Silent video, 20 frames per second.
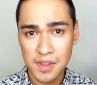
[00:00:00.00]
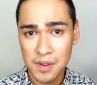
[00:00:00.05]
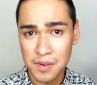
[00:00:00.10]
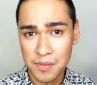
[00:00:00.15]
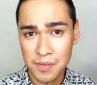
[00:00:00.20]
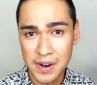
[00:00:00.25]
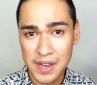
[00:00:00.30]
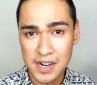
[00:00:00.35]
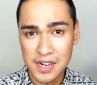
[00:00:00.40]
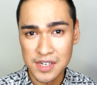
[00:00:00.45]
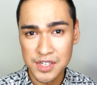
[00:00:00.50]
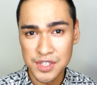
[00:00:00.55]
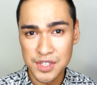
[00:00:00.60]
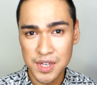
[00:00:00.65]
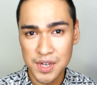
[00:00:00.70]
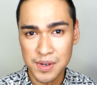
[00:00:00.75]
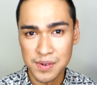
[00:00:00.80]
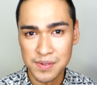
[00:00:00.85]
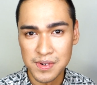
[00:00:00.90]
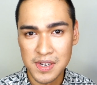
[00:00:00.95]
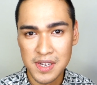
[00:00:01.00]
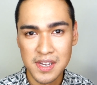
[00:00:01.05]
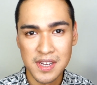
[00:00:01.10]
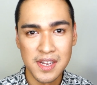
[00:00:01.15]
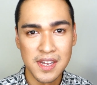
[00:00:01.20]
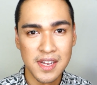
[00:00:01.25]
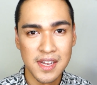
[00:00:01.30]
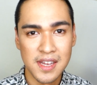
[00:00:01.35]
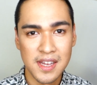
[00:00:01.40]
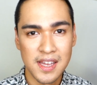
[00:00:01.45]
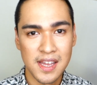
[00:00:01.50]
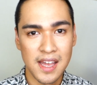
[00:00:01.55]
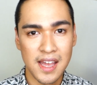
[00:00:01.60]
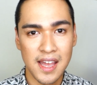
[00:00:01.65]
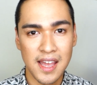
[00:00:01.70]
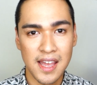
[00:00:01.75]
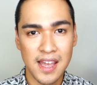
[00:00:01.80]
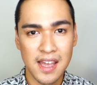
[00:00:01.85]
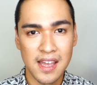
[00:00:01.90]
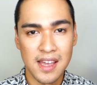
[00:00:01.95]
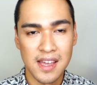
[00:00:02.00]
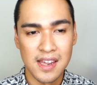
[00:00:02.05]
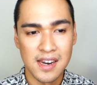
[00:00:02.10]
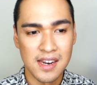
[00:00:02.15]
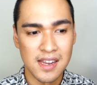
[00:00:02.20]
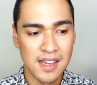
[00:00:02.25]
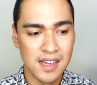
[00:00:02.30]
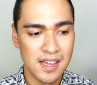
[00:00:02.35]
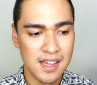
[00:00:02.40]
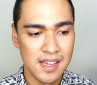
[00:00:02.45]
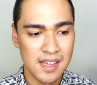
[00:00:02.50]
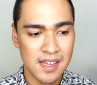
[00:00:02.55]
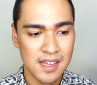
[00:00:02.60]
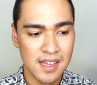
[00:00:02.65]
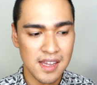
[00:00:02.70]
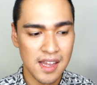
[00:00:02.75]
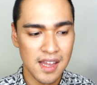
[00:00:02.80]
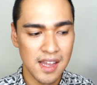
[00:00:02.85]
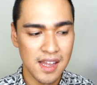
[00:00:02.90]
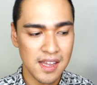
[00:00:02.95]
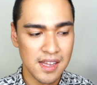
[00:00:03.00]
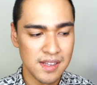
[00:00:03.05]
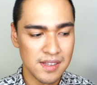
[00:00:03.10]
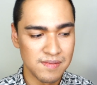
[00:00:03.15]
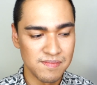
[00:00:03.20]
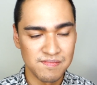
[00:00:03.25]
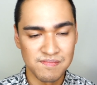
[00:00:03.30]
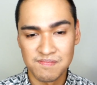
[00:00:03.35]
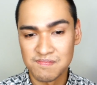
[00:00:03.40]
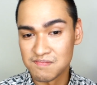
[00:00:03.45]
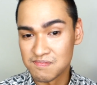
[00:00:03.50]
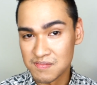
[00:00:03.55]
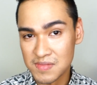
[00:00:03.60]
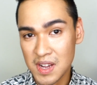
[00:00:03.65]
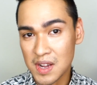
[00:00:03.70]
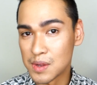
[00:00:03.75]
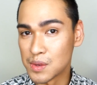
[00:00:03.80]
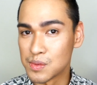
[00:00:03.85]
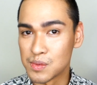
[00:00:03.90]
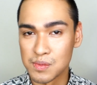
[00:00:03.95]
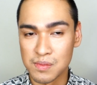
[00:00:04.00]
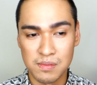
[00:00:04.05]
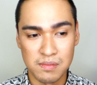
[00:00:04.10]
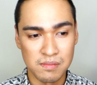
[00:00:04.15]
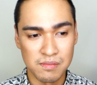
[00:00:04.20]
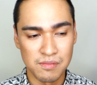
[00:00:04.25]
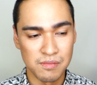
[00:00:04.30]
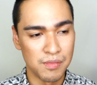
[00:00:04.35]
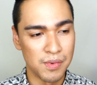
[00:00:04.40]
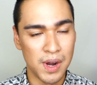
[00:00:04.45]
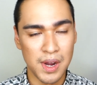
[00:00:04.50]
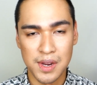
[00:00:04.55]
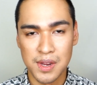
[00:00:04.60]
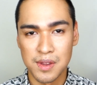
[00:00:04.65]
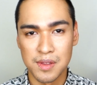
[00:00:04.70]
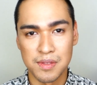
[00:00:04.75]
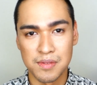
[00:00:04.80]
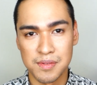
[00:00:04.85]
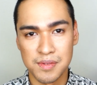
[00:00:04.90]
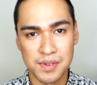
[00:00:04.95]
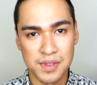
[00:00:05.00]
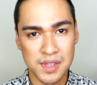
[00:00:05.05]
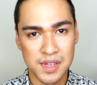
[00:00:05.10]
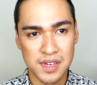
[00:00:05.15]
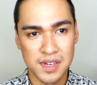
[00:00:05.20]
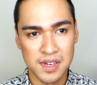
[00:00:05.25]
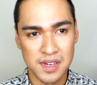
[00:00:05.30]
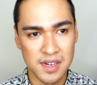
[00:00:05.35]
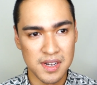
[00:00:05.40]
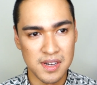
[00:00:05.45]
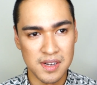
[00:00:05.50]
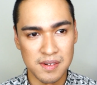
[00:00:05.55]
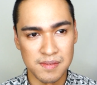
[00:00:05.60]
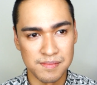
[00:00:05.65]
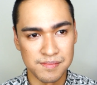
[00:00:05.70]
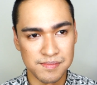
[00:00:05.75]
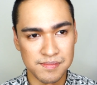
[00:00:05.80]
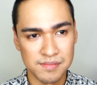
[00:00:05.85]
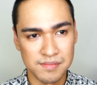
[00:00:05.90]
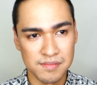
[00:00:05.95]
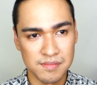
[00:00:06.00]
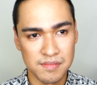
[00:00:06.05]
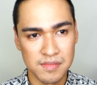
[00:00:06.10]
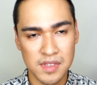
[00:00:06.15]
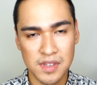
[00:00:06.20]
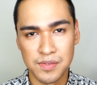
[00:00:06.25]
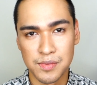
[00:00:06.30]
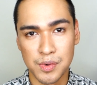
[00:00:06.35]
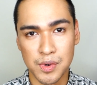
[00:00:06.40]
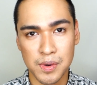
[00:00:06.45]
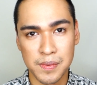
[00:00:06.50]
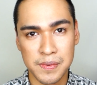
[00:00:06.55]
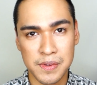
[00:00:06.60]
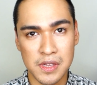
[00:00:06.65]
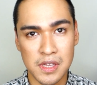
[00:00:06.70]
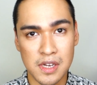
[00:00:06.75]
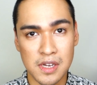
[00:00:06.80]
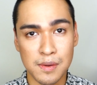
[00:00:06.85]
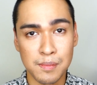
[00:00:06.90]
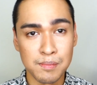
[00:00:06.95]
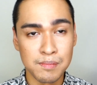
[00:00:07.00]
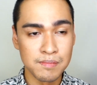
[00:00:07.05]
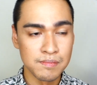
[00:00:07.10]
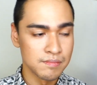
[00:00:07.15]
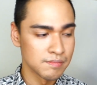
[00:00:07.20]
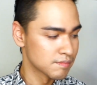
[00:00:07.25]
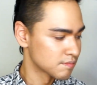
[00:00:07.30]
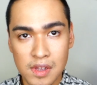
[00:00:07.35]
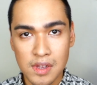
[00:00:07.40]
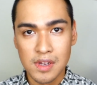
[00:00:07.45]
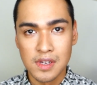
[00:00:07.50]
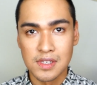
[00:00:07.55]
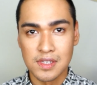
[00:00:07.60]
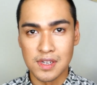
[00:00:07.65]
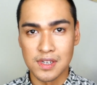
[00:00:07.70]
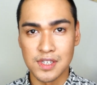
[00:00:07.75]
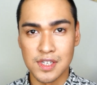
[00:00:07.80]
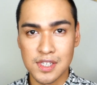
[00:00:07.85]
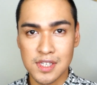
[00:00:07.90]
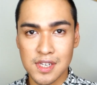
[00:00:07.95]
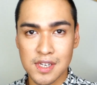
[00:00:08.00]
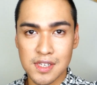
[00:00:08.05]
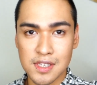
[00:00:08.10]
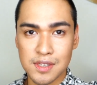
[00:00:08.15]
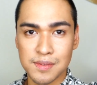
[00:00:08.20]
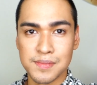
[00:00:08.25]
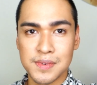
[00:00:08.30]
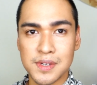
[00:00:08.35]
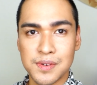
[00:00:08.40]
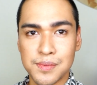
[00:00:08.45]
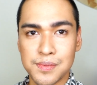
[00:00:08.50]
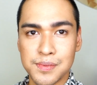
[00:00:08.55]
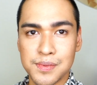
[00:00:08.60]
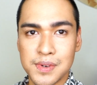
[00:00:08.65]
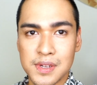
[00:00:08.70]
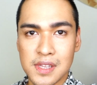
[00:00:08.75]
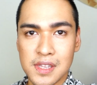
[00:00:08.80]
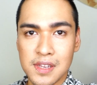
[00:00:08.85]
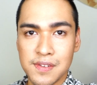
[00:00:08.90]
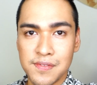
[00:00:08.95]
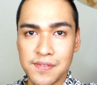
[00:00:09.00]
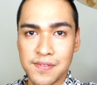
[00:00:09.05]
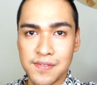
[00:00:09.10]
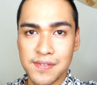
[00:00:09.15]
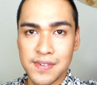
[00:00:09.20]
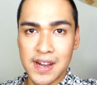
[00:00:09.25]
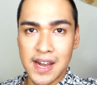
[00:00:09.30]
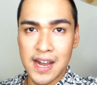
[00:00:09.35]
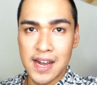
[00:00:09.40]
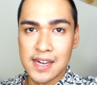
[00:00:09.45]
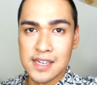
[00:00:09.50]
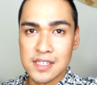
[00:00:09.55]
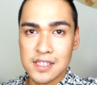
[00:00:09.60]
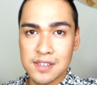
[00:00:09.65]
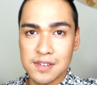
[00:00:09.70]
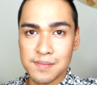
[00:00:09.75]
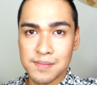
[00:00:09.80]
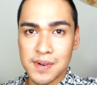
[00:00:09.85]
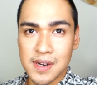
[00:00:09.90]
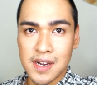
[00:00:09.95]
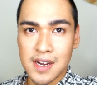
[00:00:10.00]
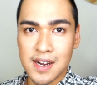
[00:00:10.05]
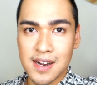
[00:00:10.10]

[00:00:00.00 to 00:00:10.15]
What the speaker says: reddish tone, and I'll walk you through the formula. So I'm just gonna zoom in really fast on my